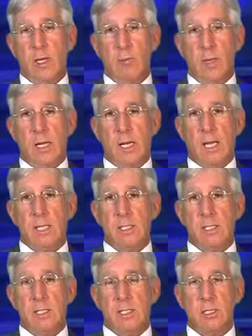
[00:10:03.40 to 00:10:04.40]
had to be
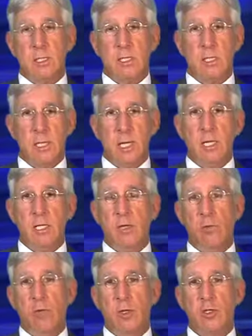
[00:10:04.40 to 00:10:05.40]
licensed in the state
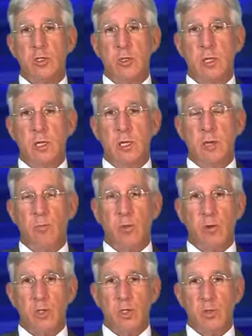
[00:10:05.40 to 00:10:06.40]
in which the uh,
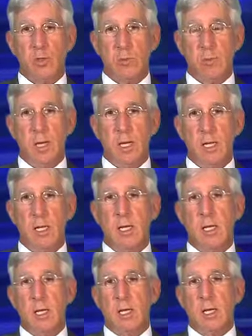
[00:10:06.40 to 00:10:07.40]
purchase was made.
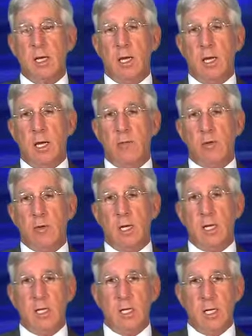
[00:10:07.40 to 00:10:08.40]
After
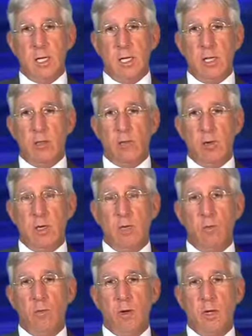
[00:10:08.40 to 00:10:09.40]

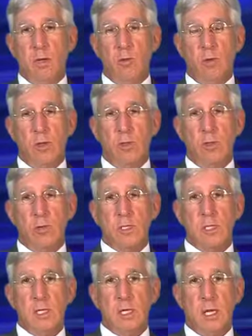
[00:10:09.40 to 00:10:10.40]
1983, when
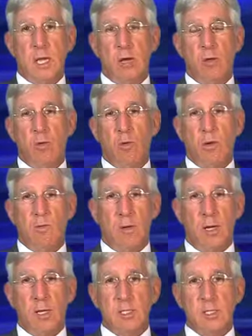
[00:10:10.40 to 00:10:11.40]
130C allowed
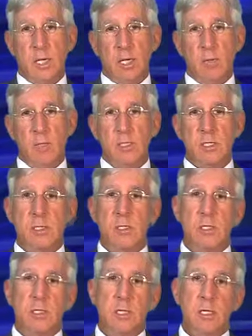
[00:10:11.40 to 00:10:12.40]
qualified assignments
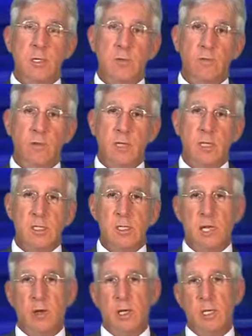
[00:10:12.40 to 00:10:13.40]
and the defense
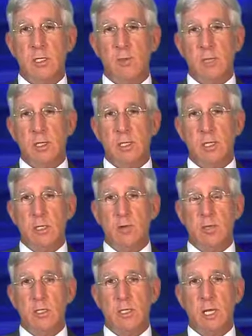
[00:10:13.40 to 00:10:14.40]
now has the ability
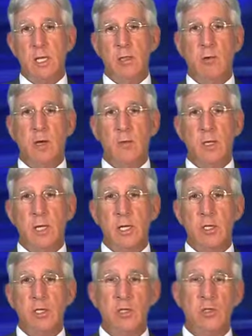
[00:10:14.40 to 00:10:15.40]
to assign their
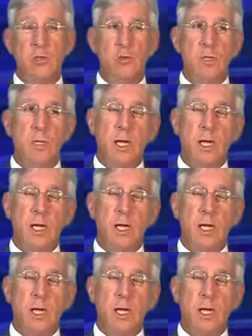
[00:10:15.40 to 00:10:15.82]
obligations to an,